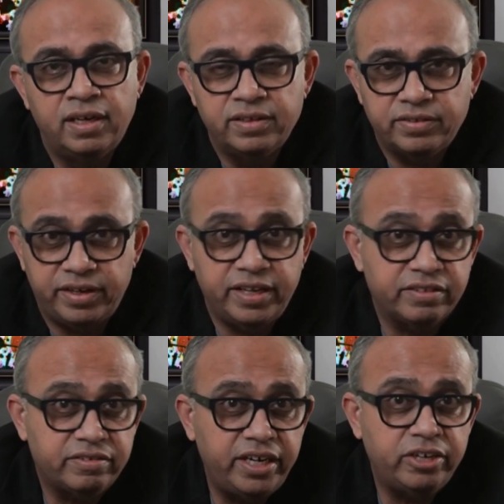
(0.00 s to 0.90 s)

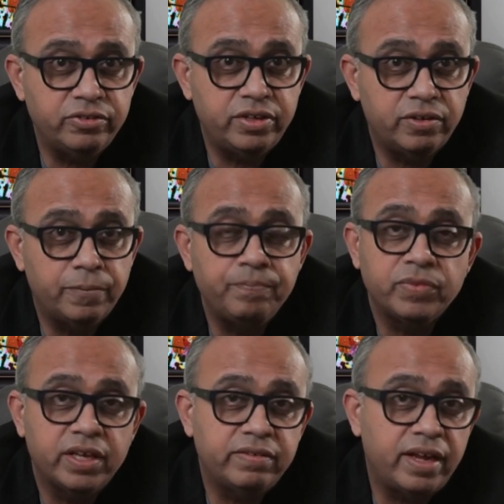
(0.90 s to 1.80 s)
CTX320
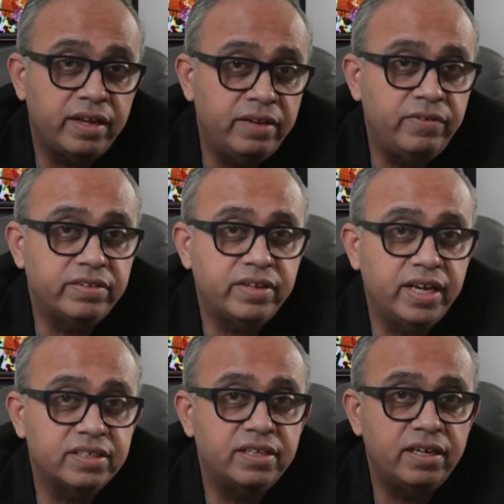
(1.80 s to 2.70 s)
is an
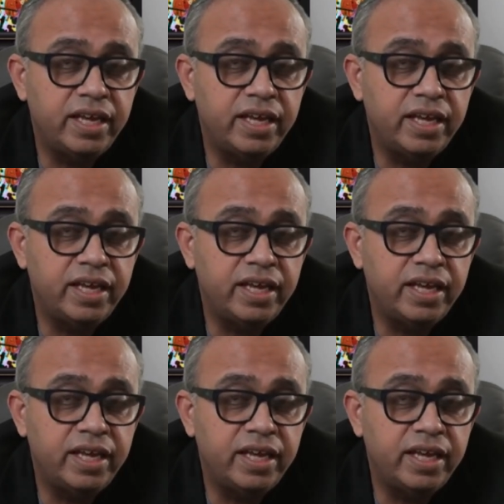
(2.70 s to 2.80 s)
investigational